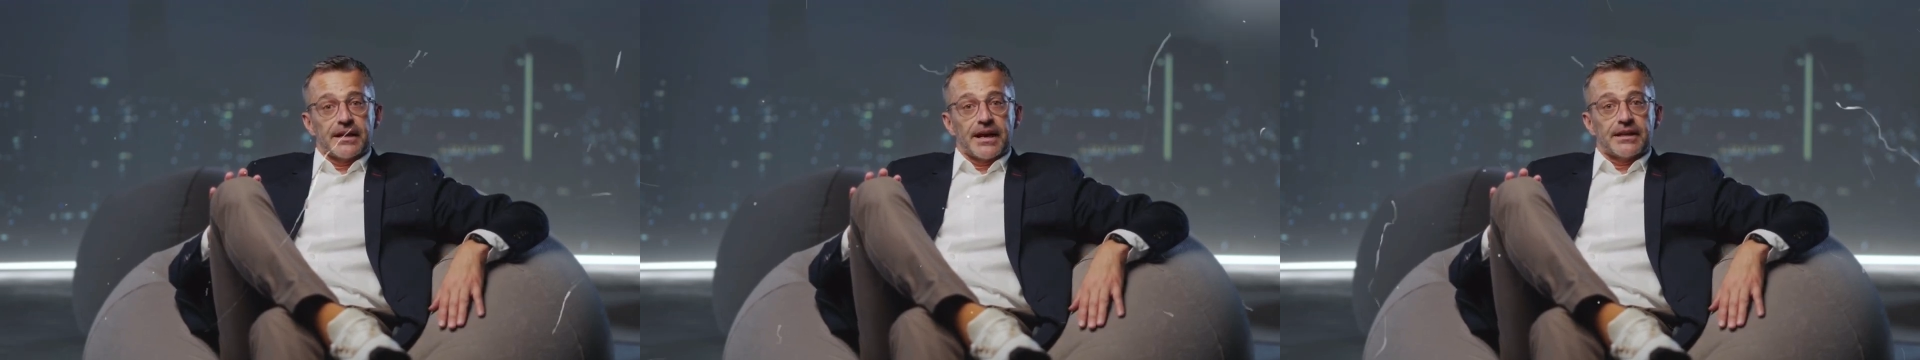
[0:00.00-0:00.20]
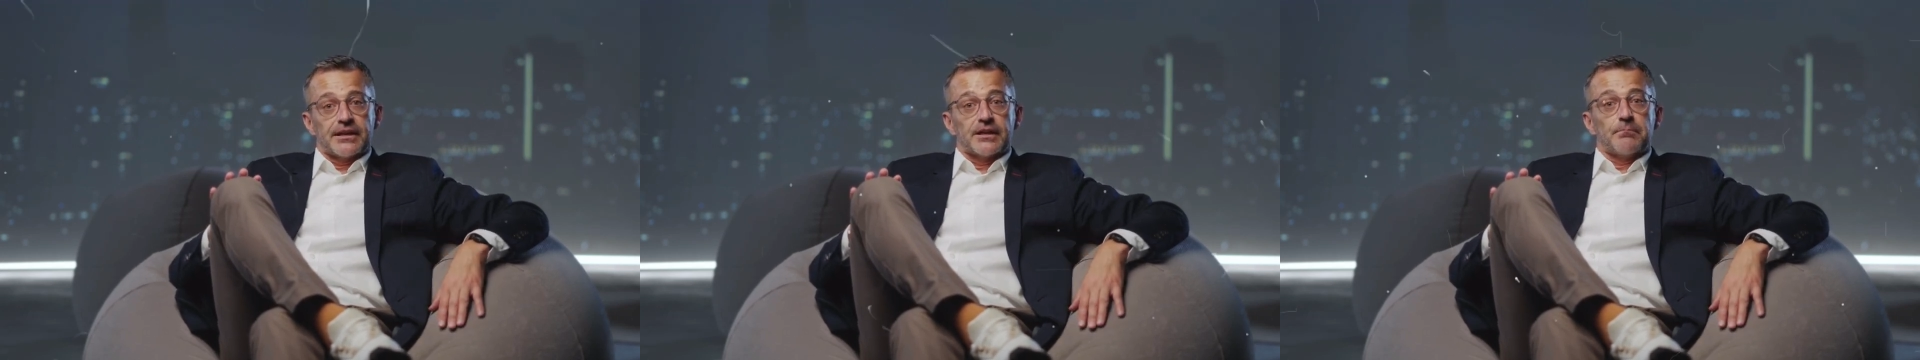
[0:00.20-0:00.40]

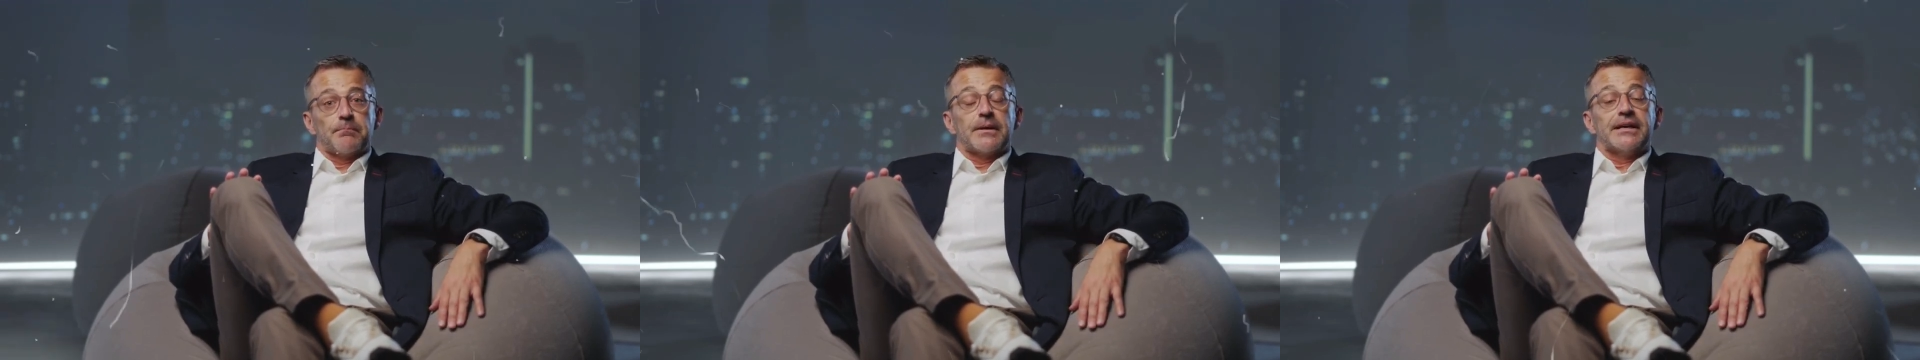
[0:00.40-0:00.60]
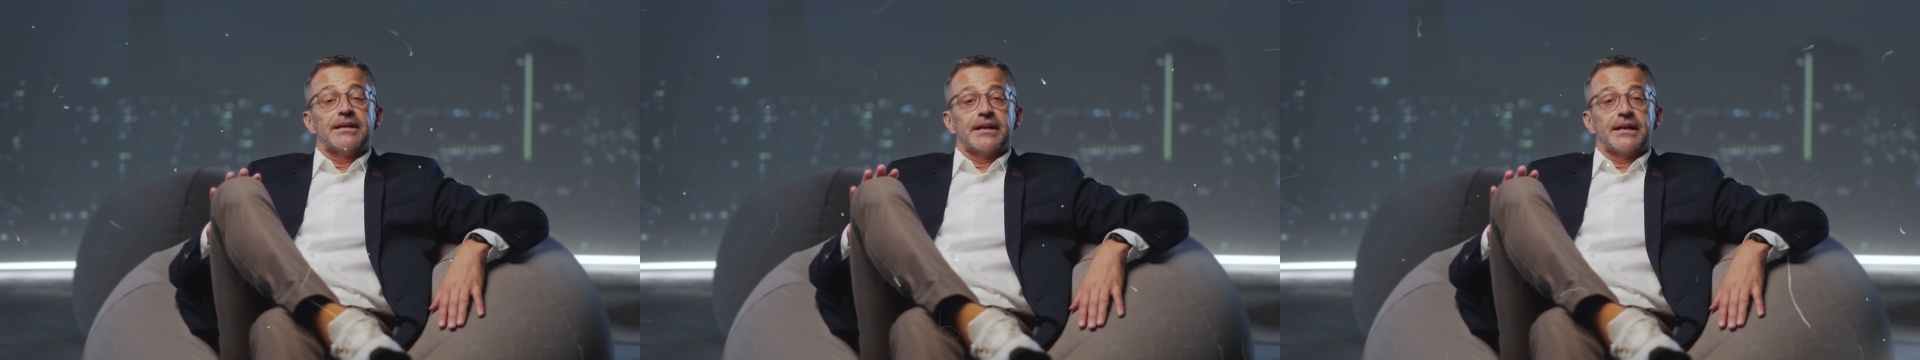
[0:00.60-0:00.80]
and
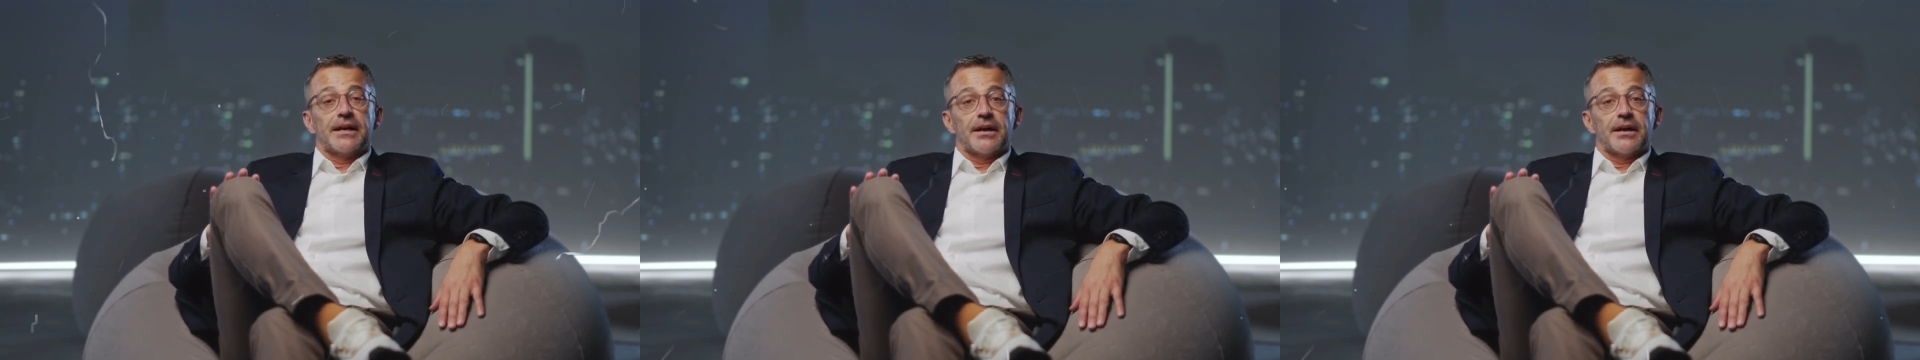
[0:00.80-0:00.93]
completely